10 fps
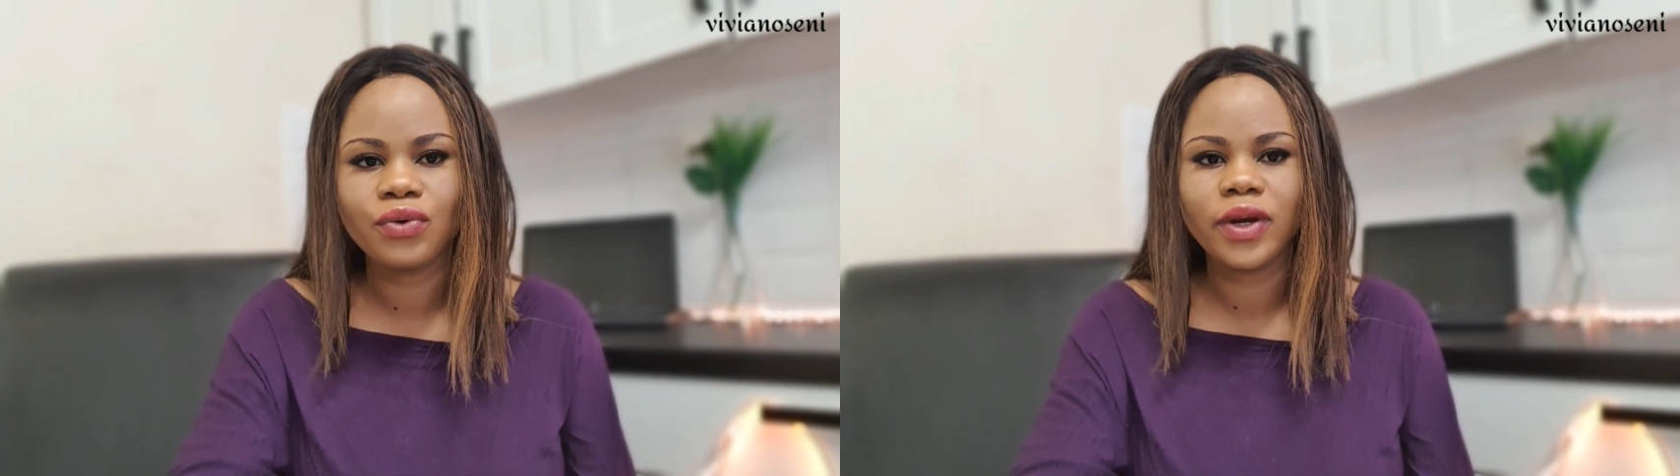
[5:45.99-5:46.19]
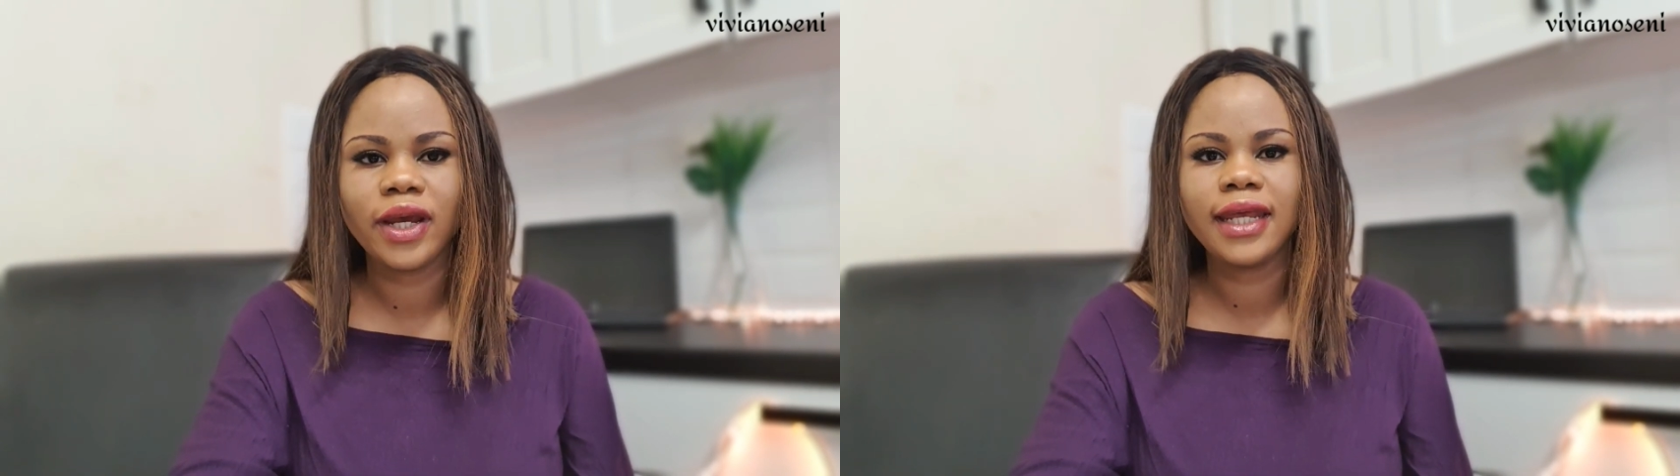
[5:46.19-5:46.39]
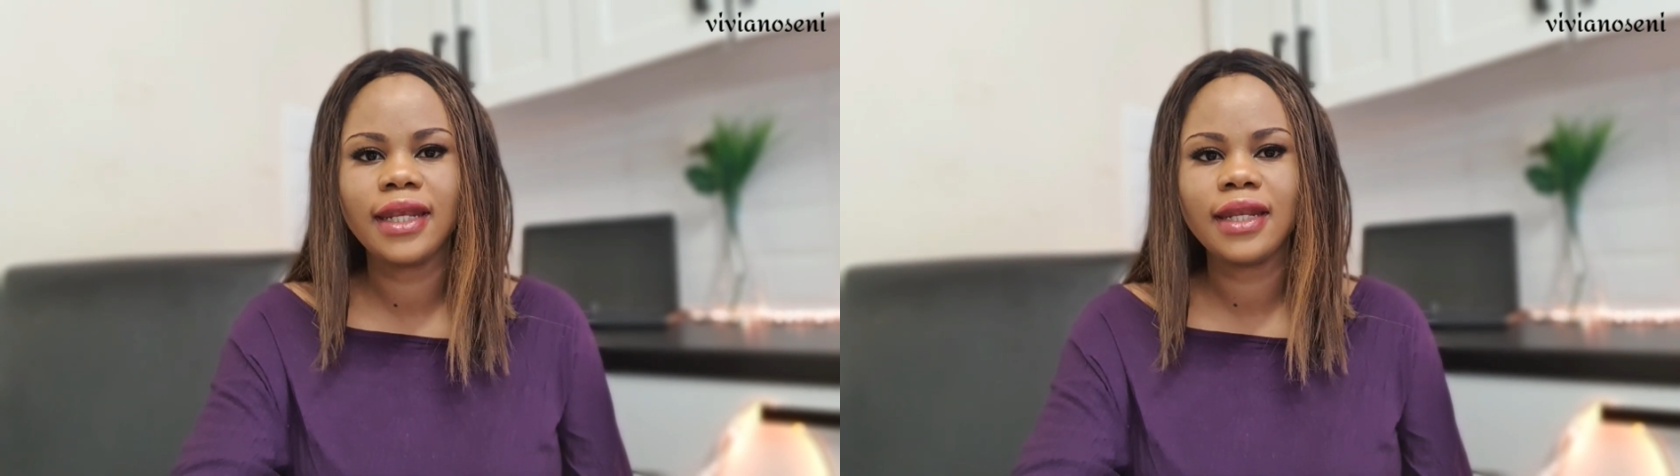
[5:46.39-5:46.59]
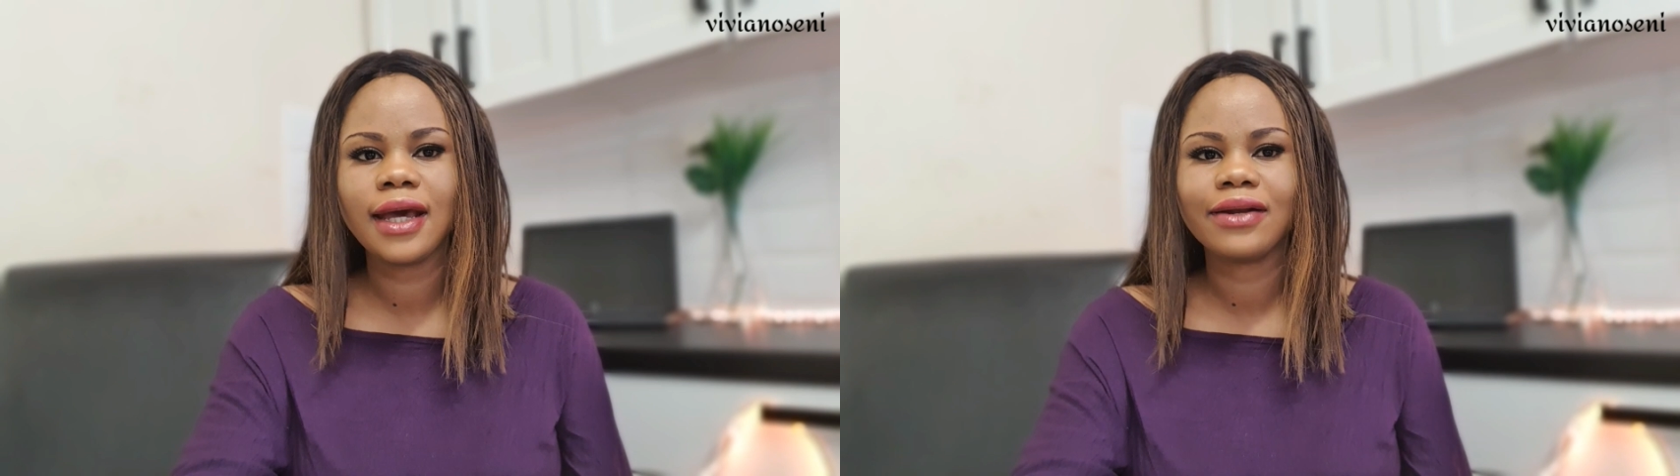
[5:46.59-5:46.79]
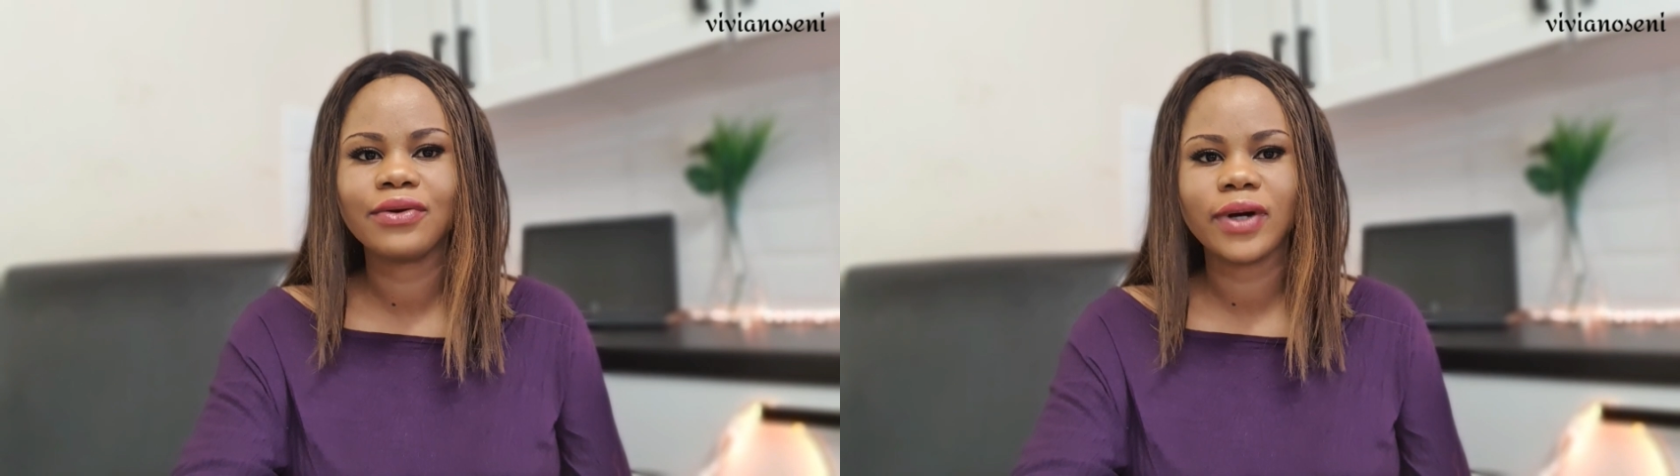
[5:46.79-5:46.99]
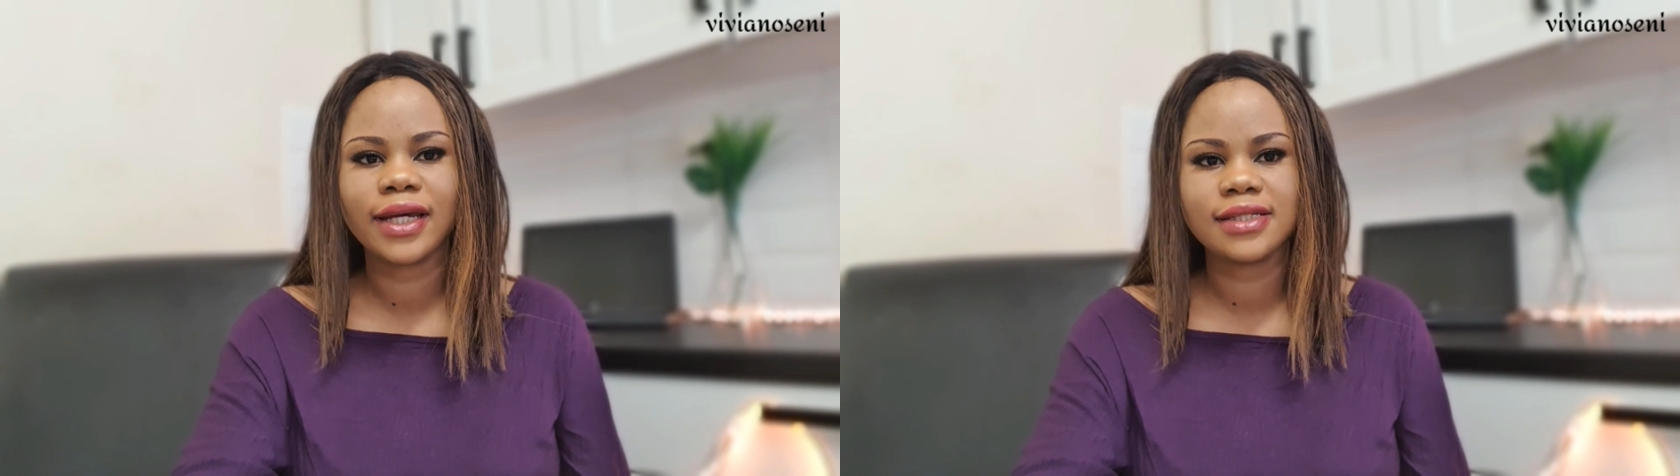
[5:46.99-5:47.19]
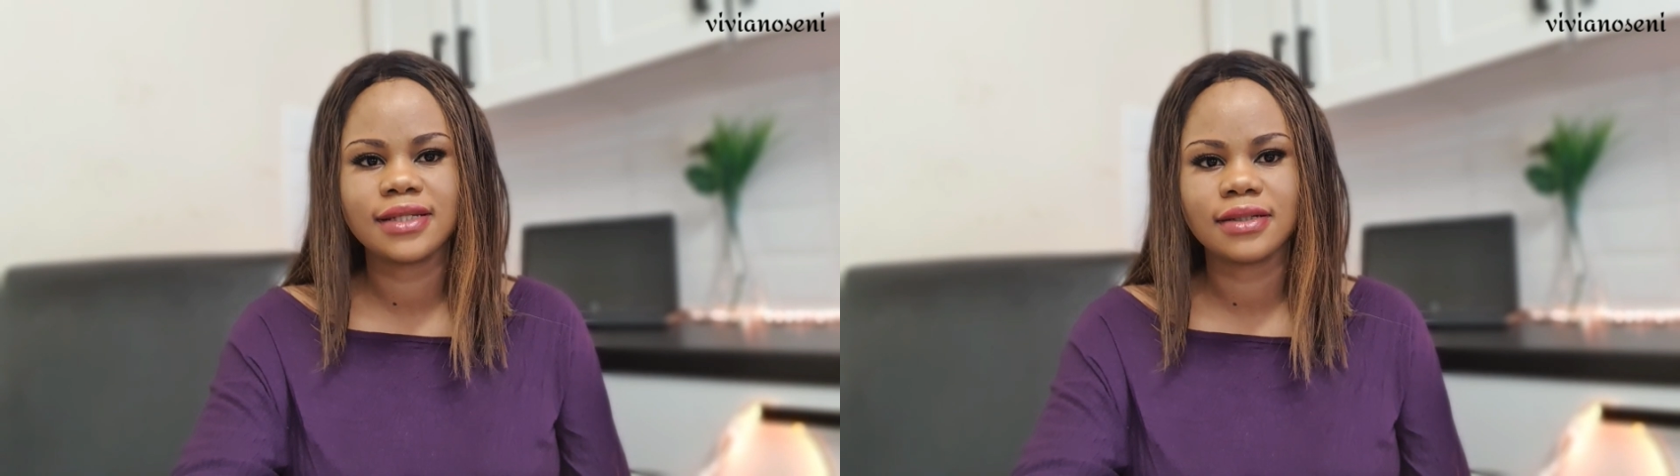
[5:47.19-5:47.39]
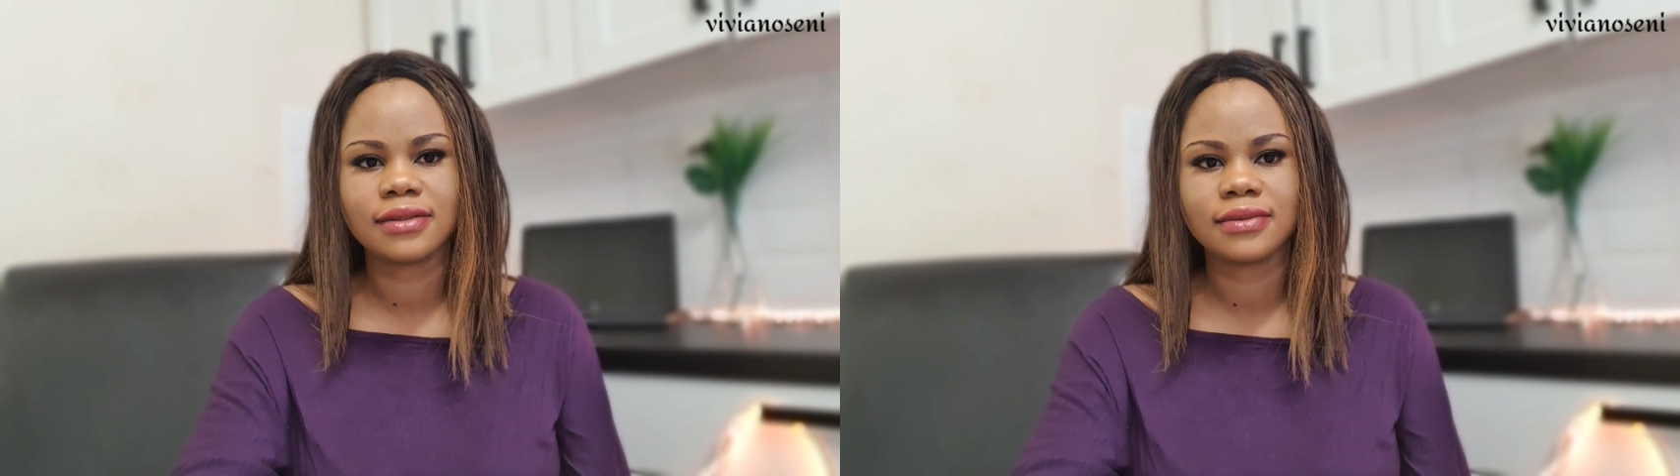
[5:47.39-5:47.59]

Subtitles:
reading and writing.